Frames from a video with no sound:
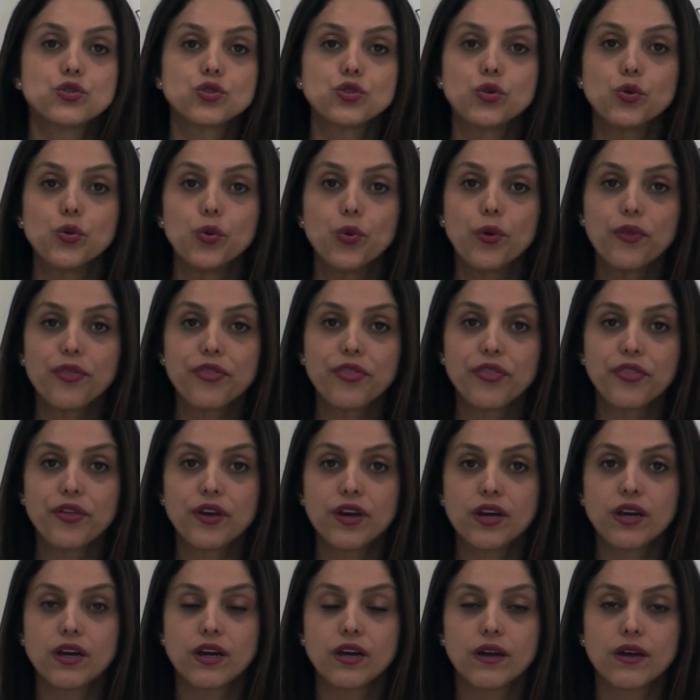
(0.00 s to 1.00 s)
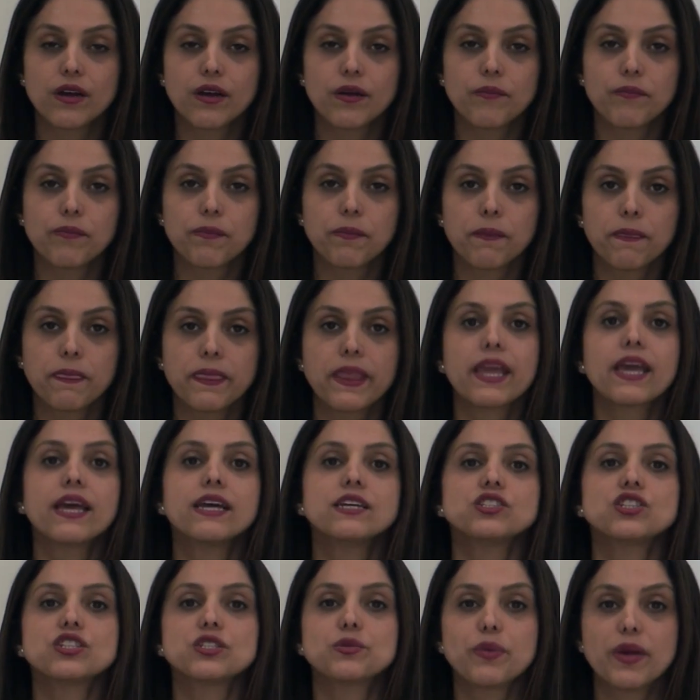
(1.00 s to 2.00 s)
tooth.
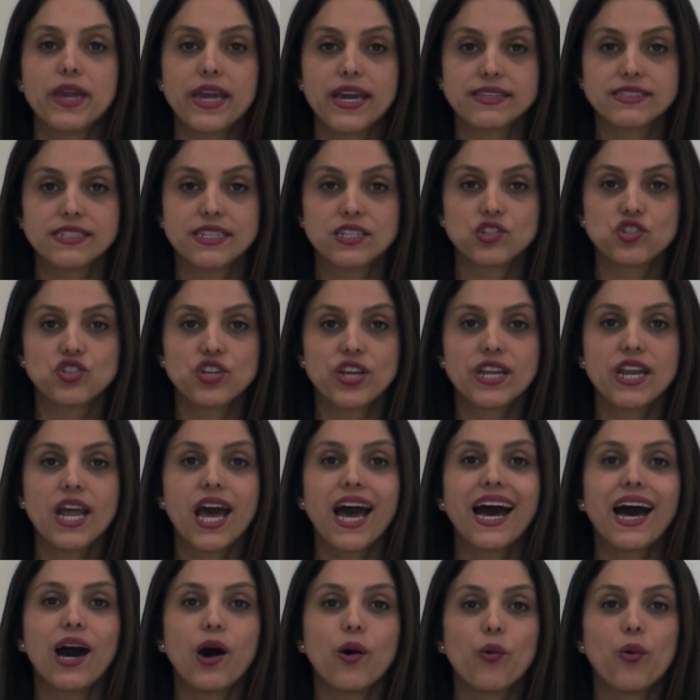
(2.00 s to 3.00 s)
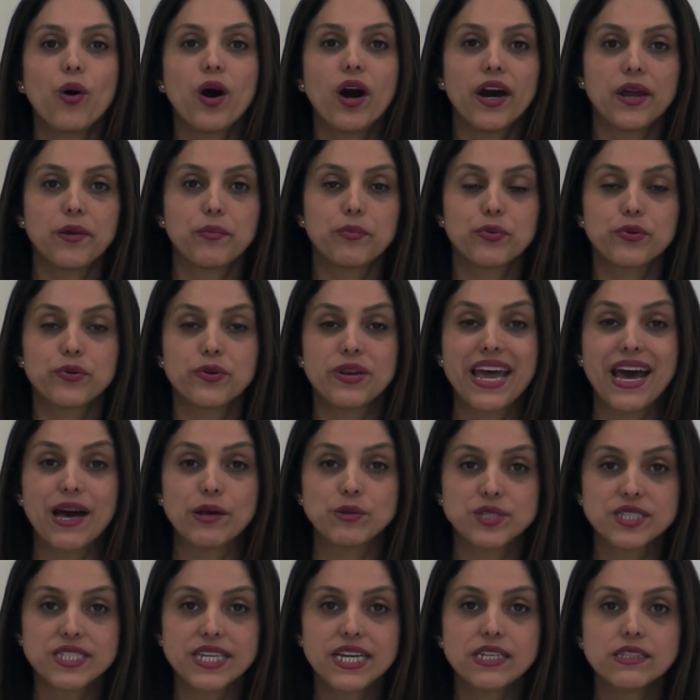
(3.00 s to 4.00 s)
Just pay attention how I
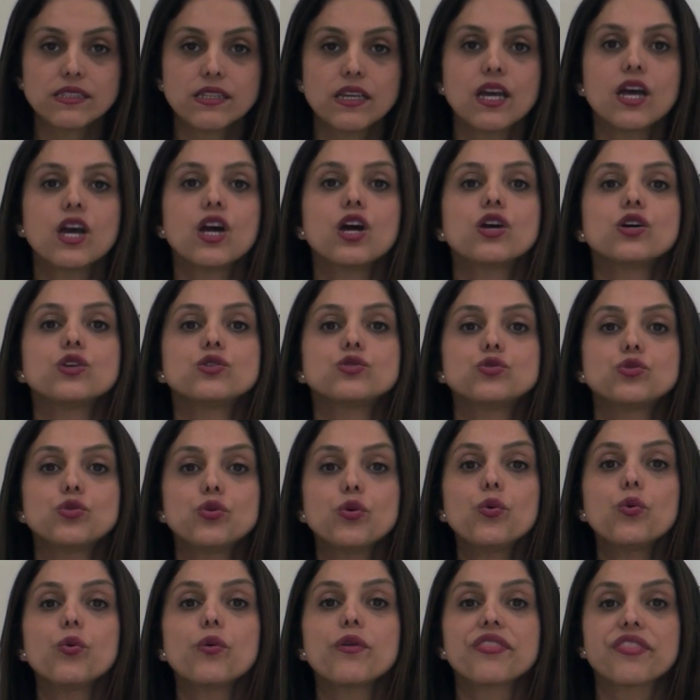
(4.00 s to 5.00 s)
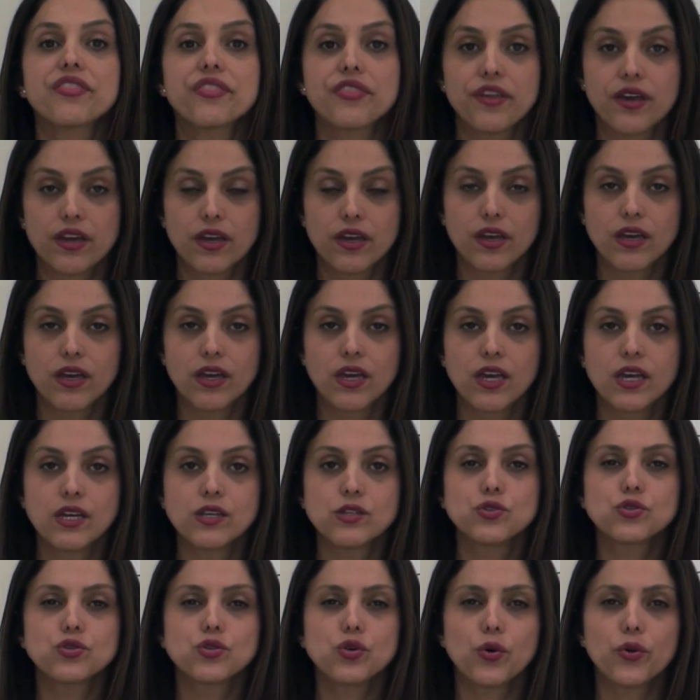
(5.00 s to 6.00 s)
pronounce it. Tooth.
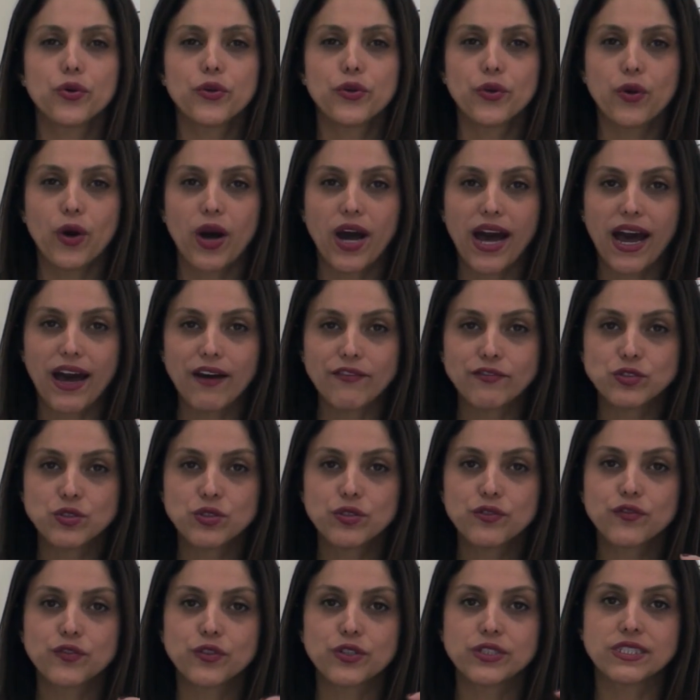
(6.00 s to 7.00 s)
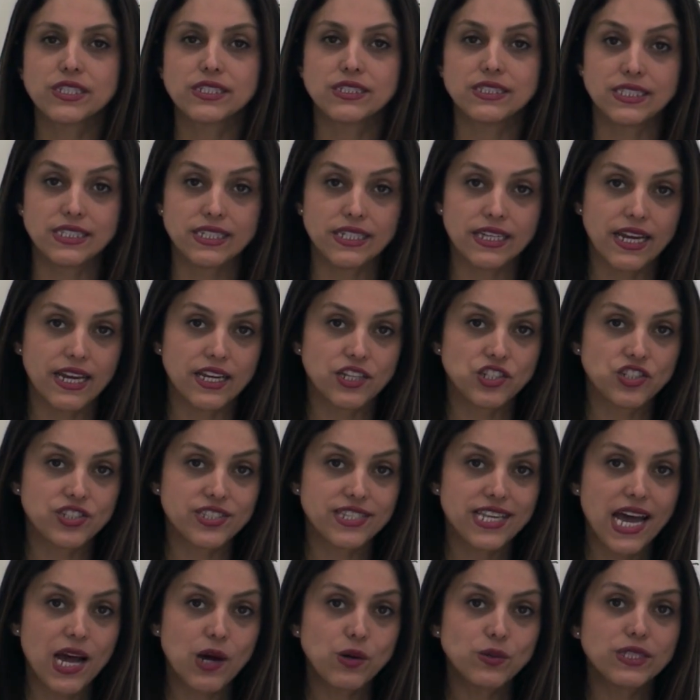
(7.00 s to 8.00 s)
So you have to, for the TH
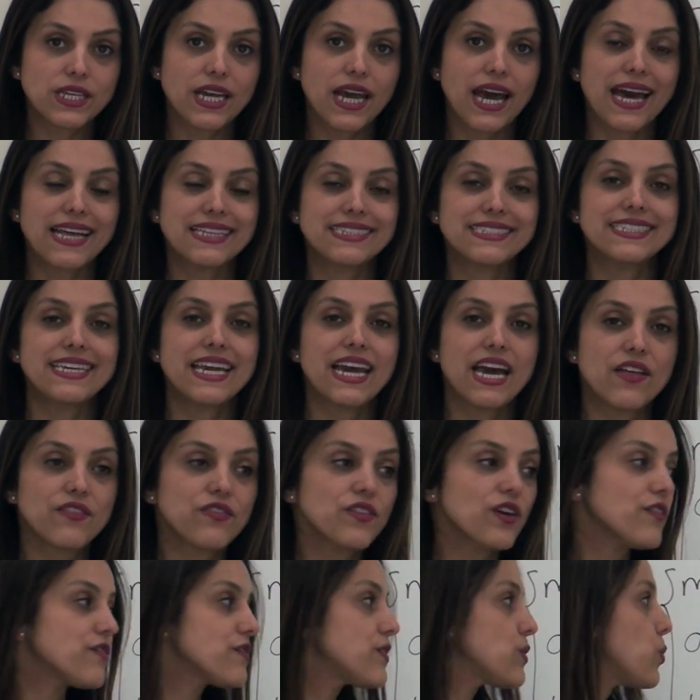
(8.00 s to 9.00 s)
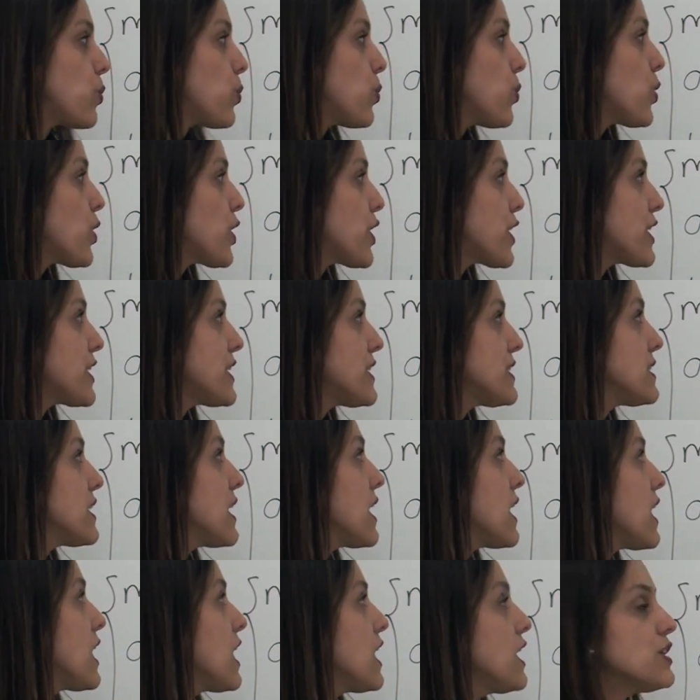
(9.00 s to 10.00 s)
sound at the end of the word,
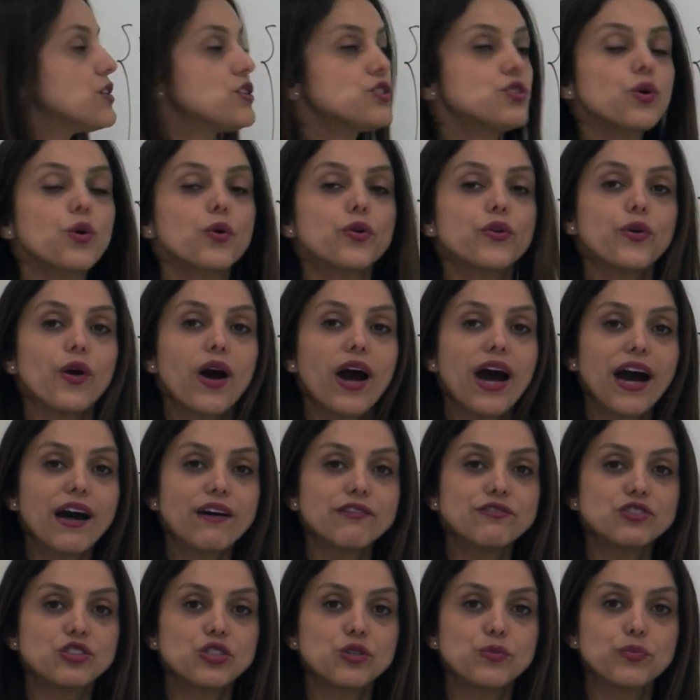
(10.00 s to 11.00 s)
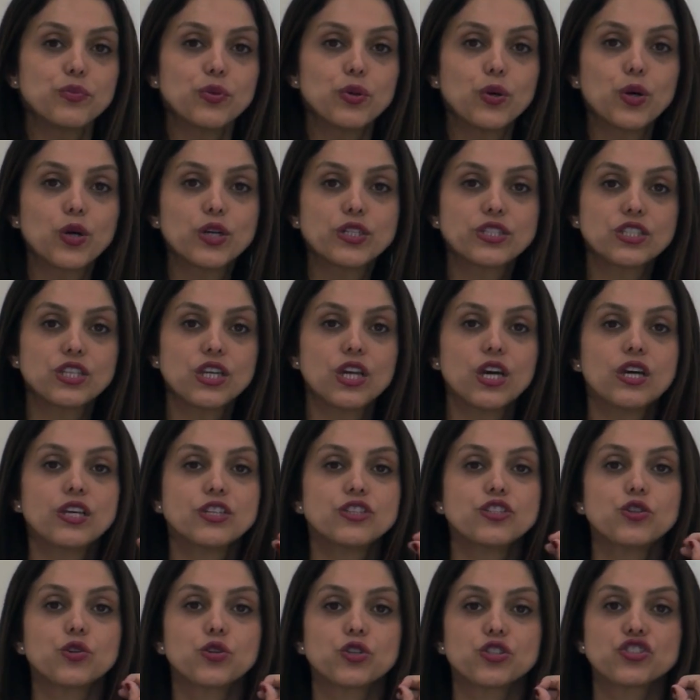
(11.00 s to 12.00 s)
so you have to put
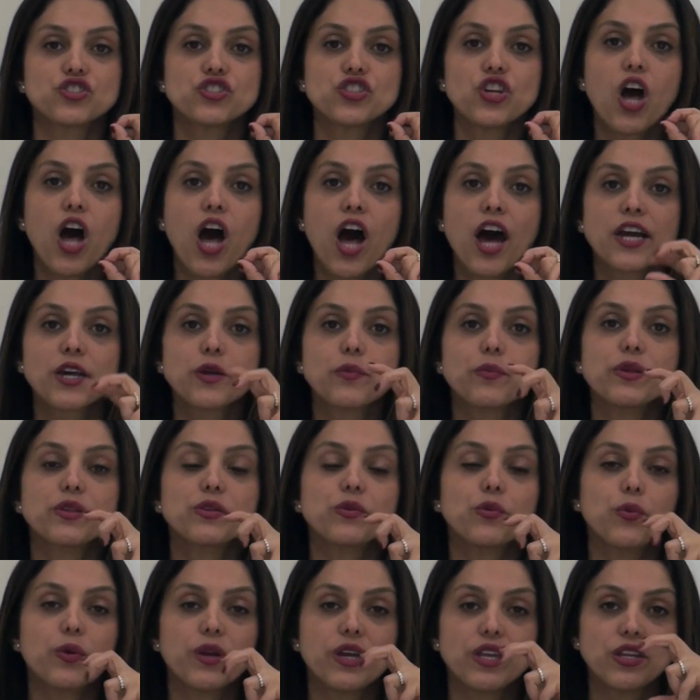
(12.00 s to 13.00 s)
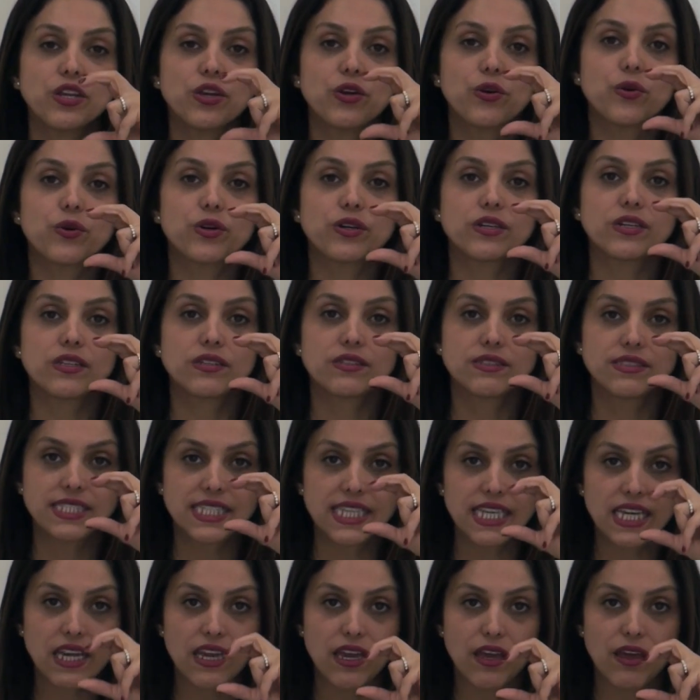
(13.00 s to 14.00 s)
your tongue between your
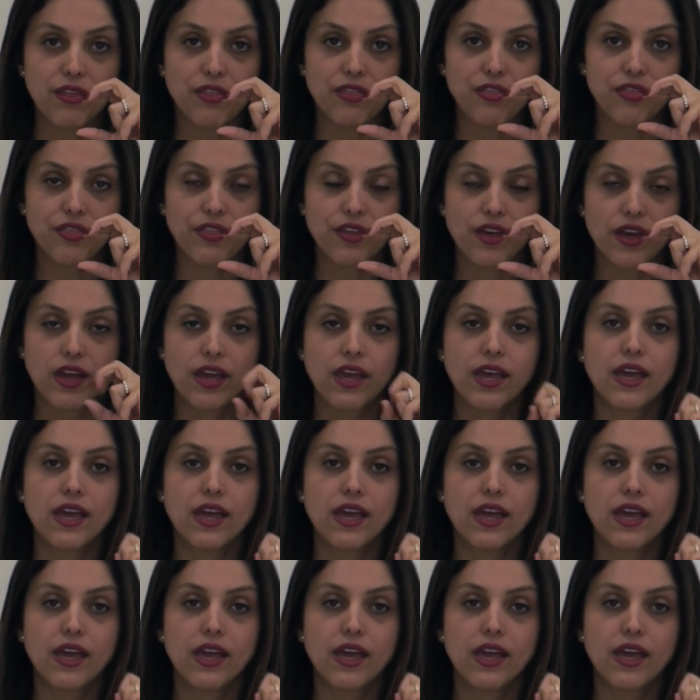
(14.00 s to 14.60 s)
teeth